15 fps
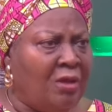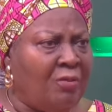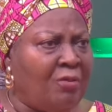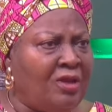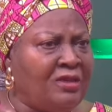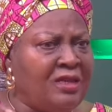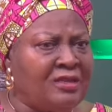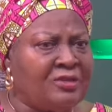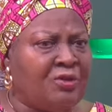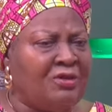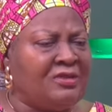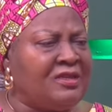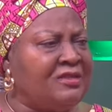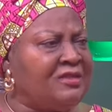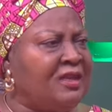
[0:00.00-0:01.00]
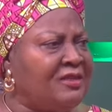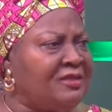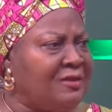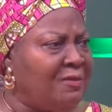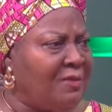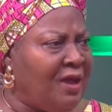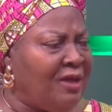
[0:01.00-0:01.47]
But this consistent
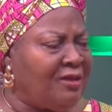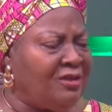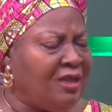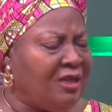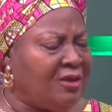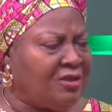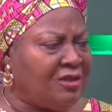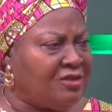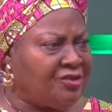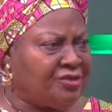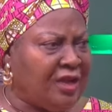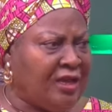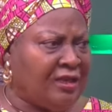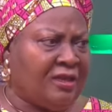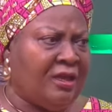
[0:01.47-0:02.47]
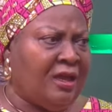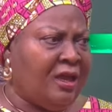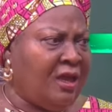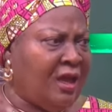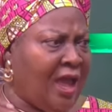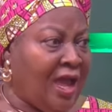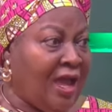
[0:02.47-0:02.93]
demand strike,
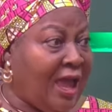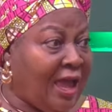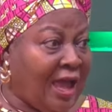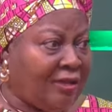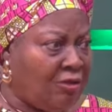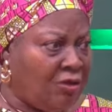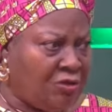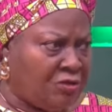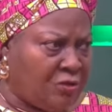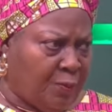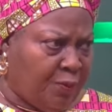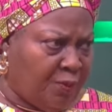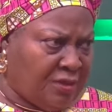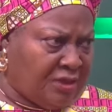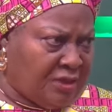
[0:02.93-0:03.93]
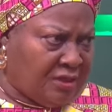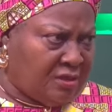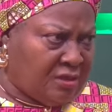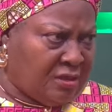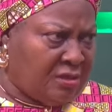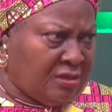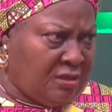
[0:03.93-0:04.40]
I don't support it.
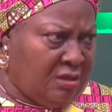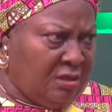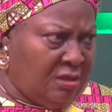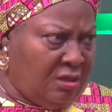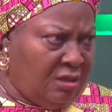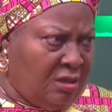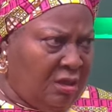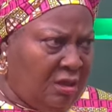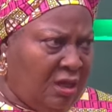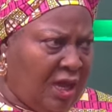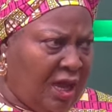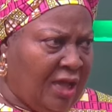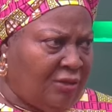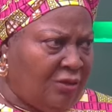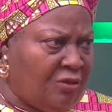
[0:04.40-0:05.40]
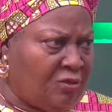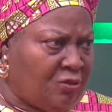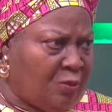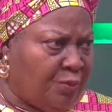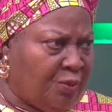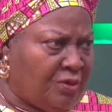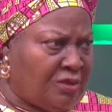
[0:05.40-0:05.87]
I don't
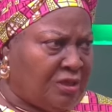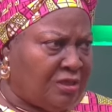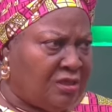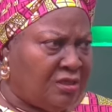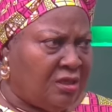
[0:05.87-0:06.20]
support it.